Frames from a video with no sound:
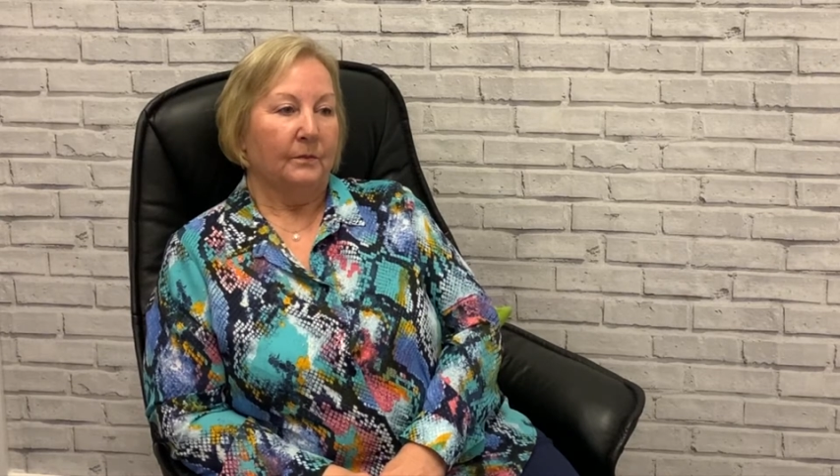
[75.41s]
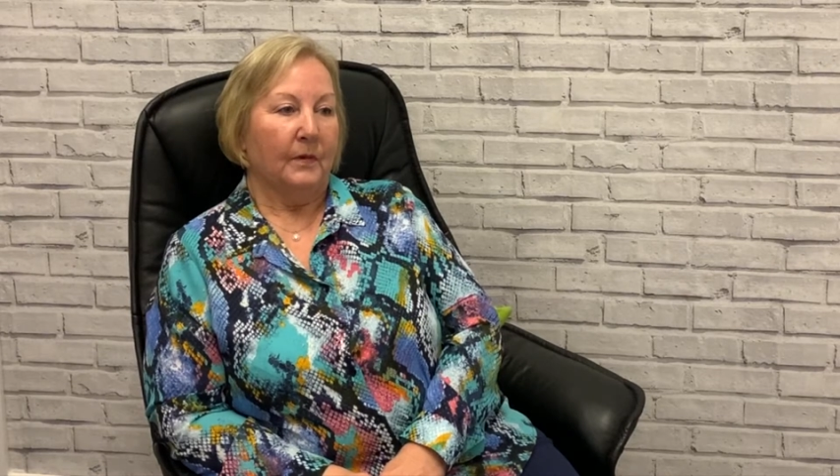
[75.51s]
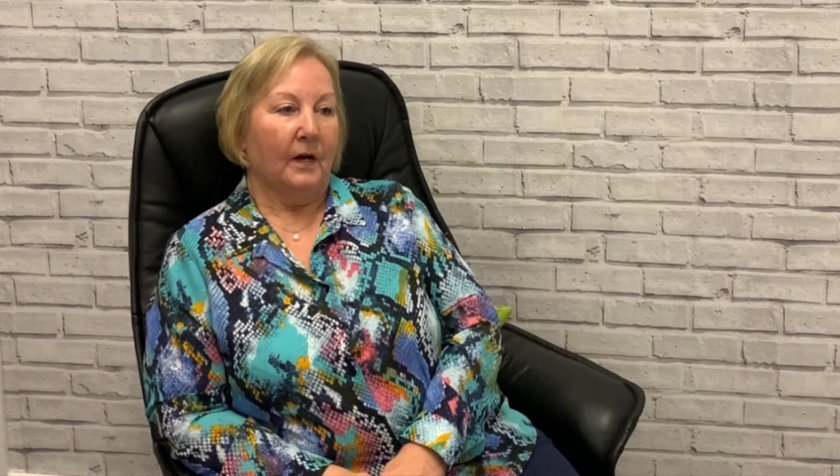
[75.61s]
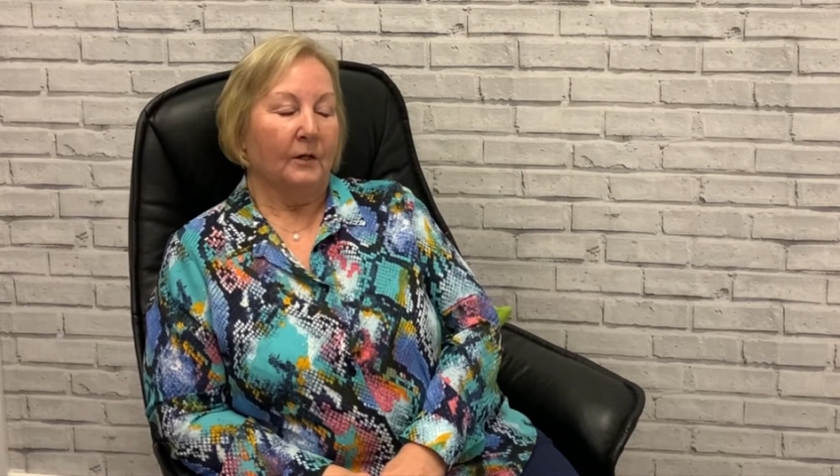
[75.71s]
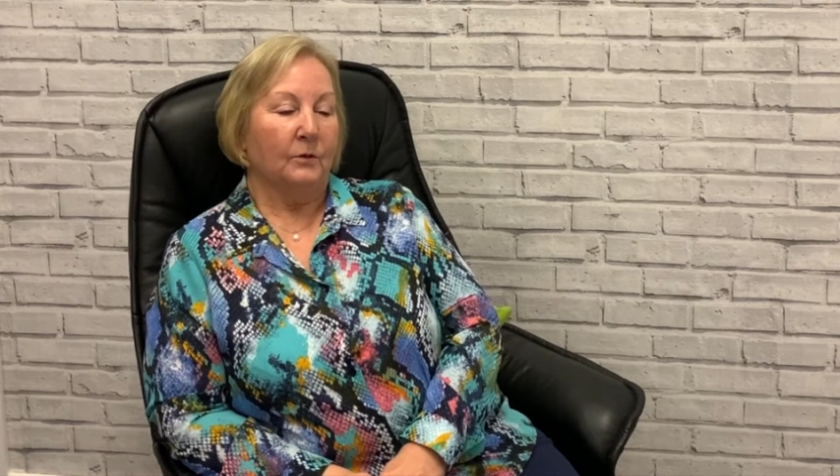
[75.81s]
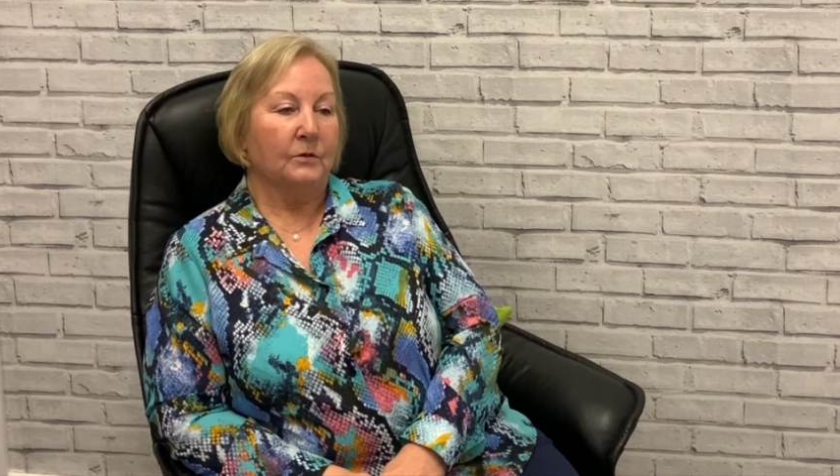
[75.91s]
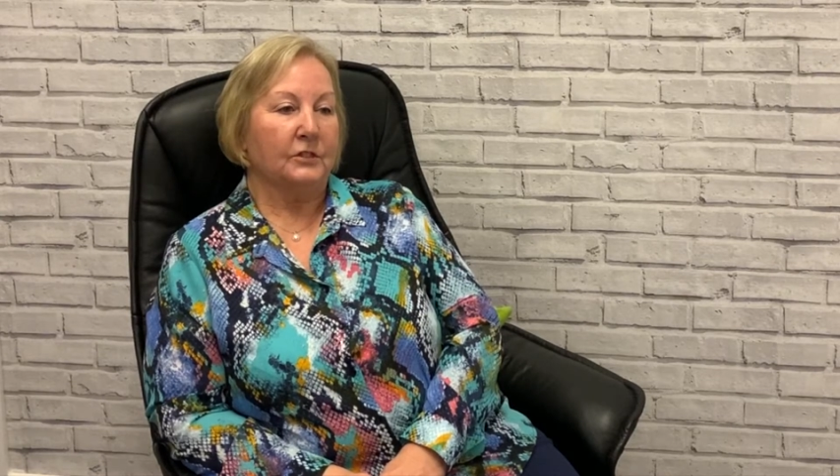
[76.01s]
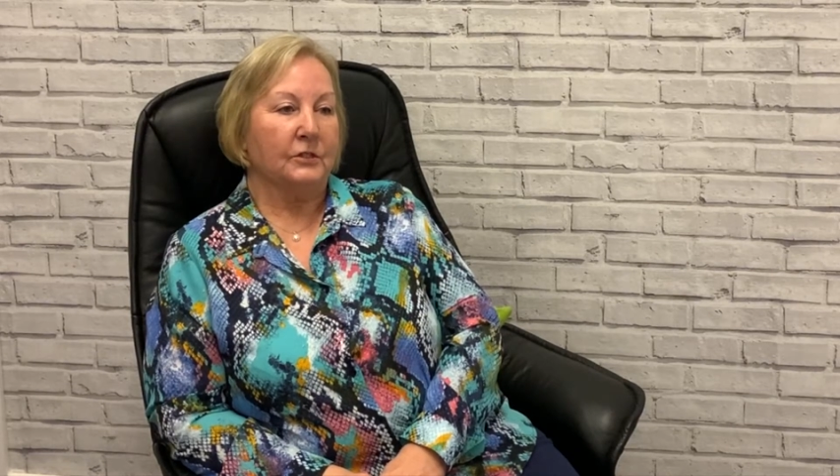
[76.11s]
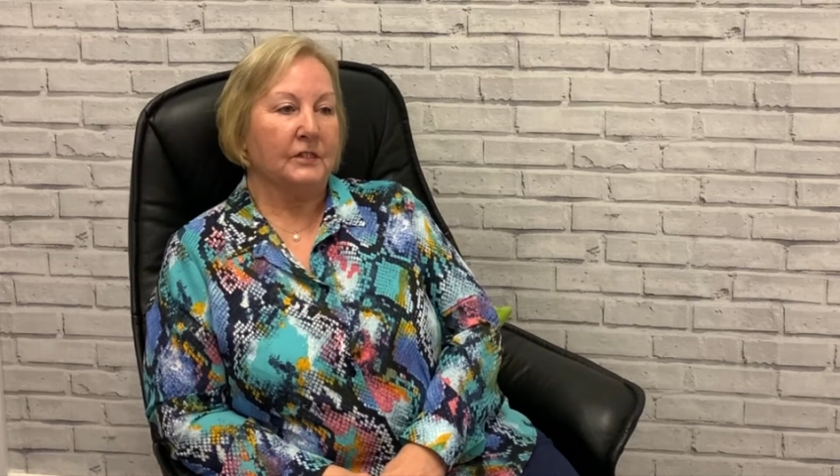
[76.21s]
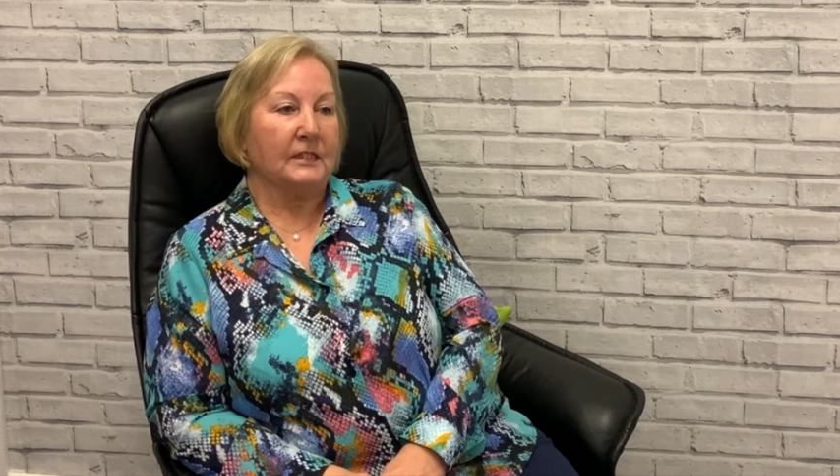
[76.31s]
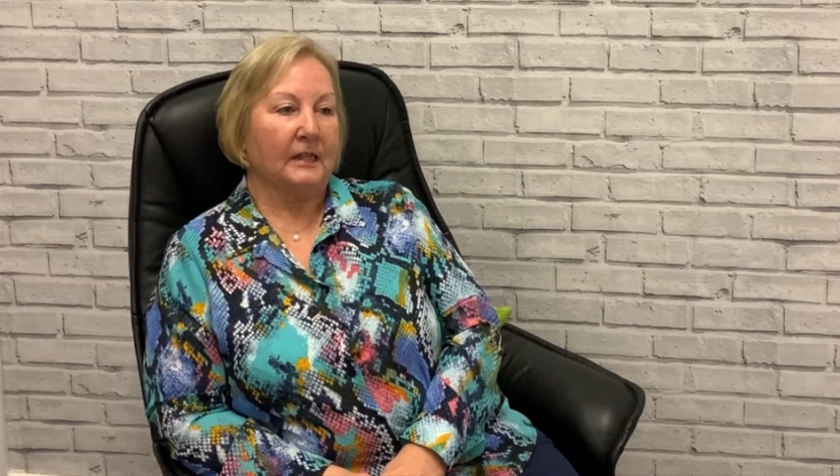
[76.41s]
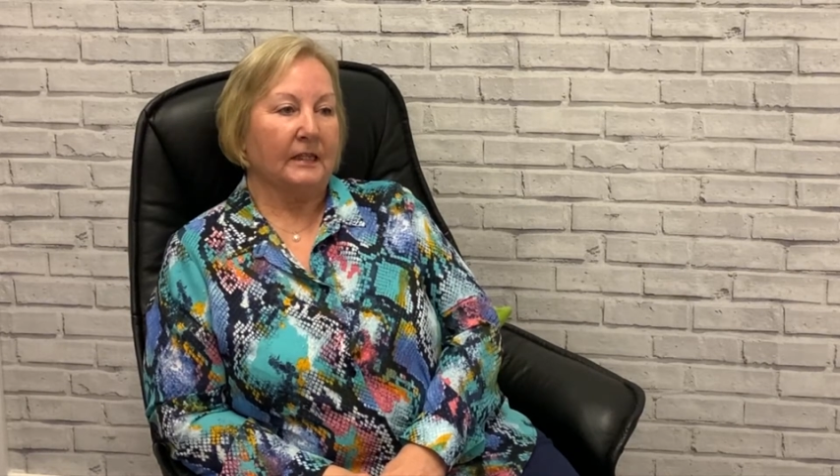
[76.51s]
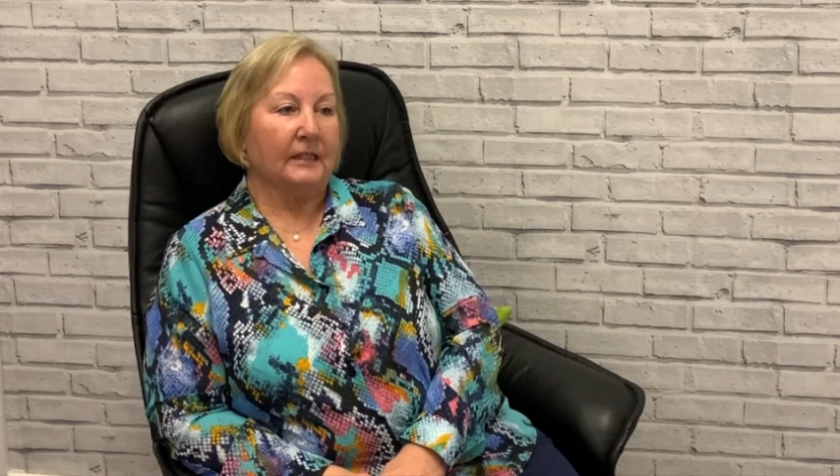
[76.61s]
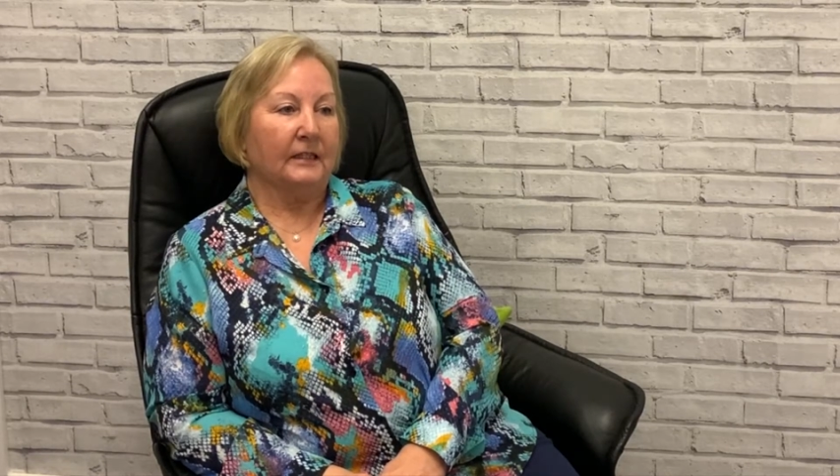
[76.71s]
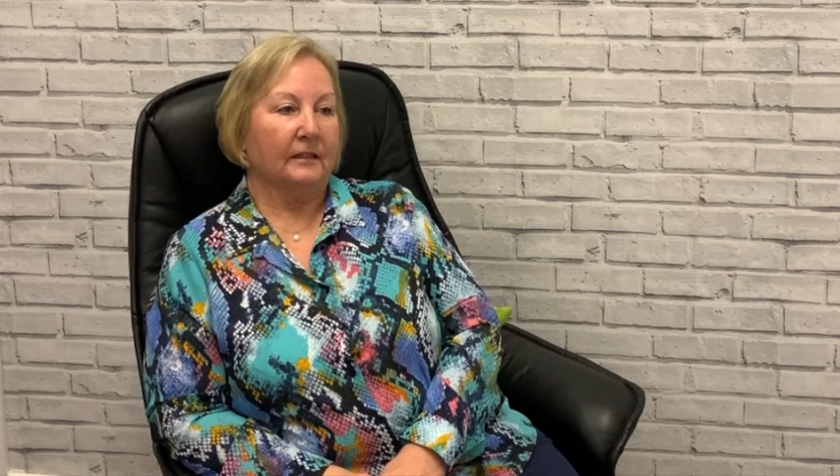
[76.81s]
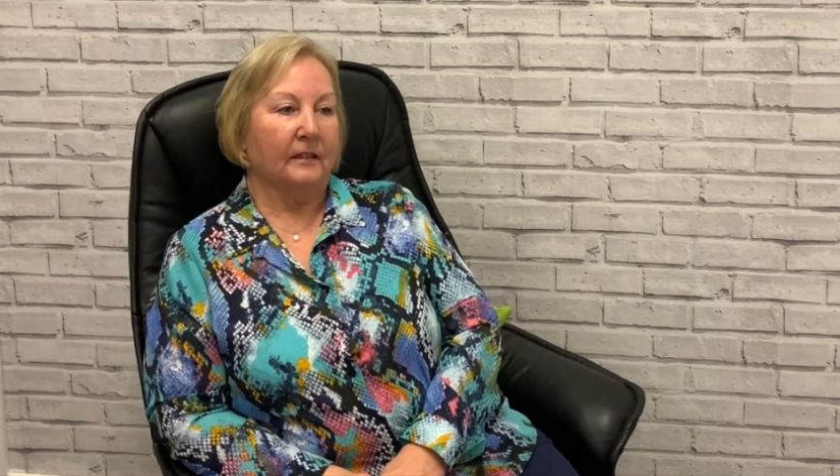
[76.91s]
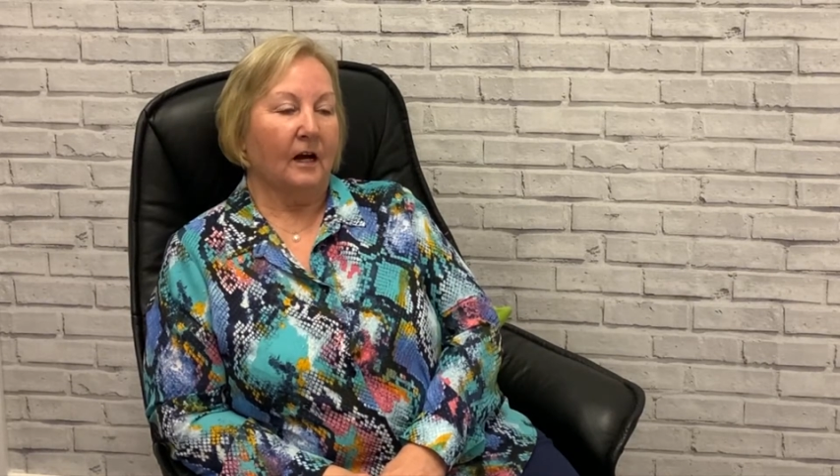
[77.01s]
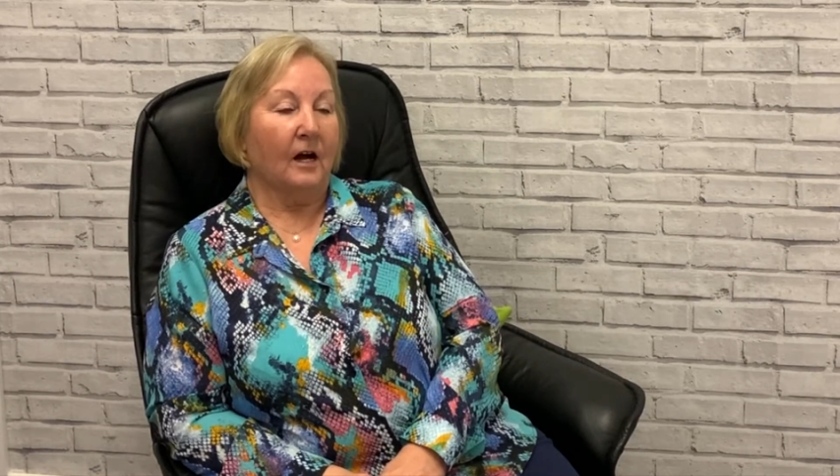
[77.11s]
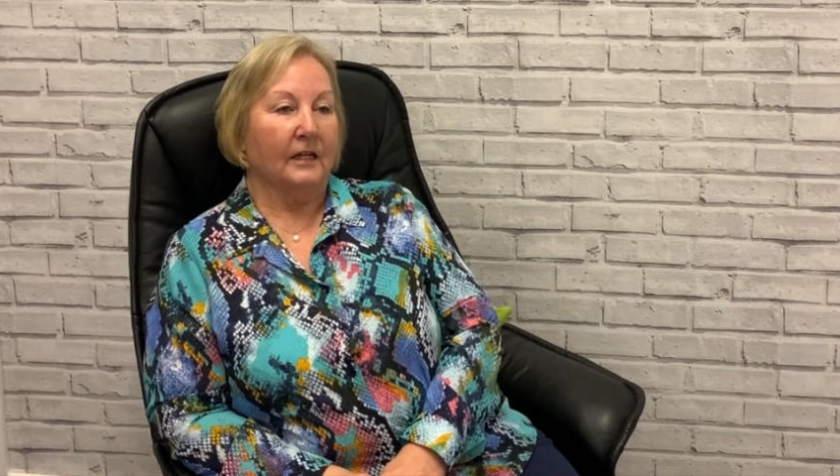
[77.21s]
I always used to think that I